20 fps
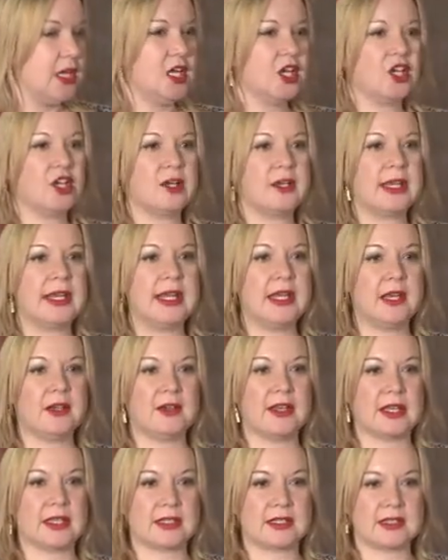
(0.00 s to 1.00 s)

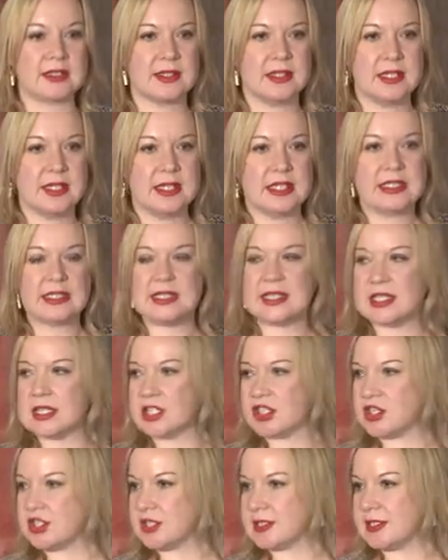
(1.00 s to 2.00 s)
Coherent.
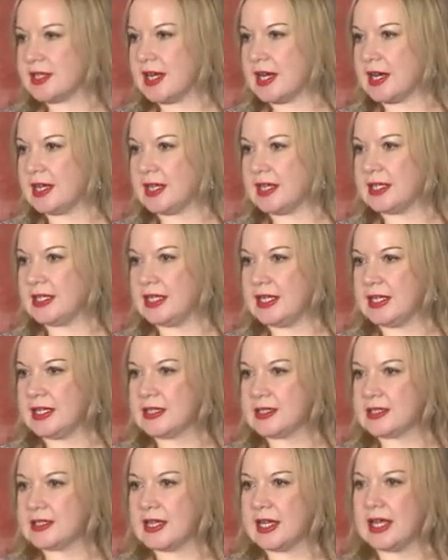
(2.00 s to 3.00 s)
Teachers' learning
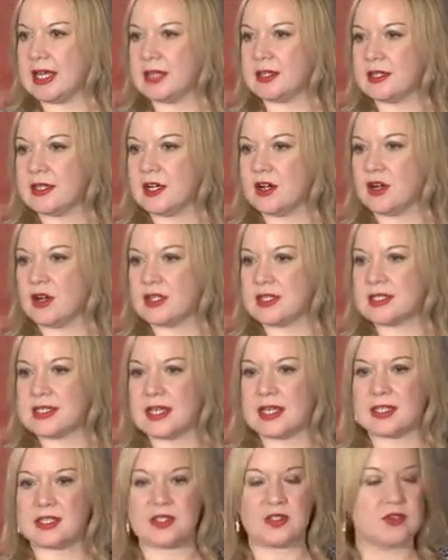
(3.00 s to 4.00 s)
needs in the
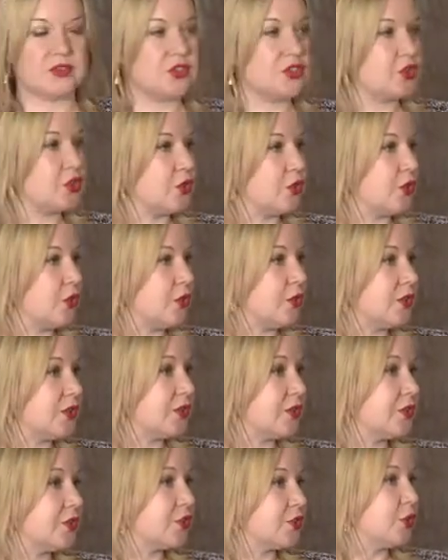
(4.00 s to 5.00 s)
context of schools,
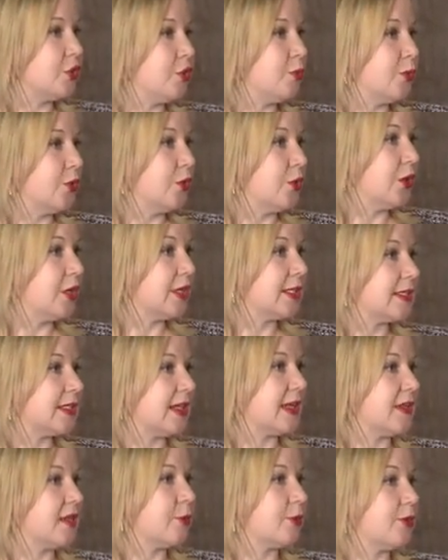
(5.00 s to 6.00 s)
school boards,
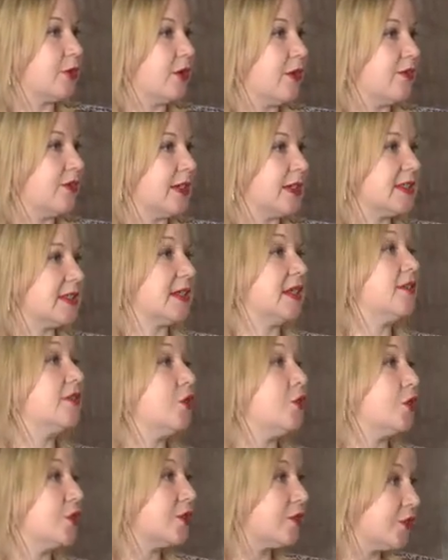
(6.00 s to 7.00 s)
and the province, and of
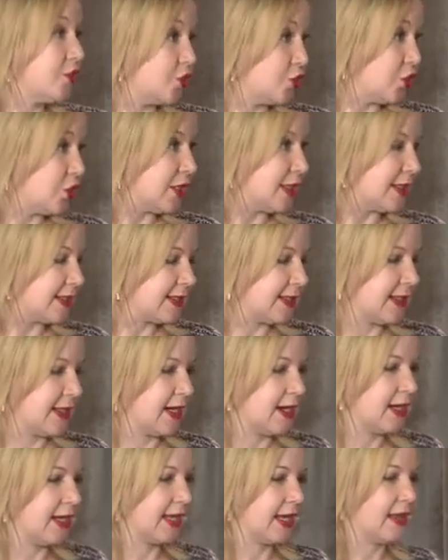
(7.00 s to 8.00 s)
course, students'
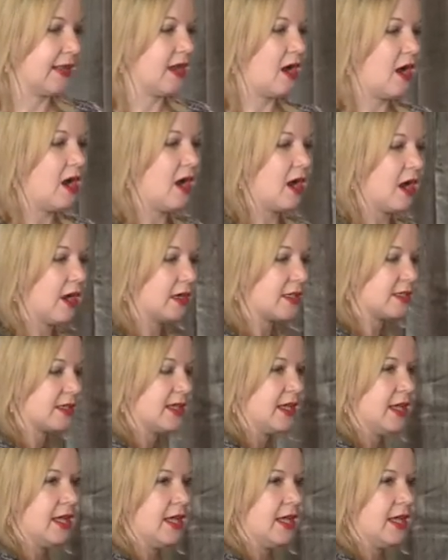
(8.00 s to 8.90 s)
learning at the heart.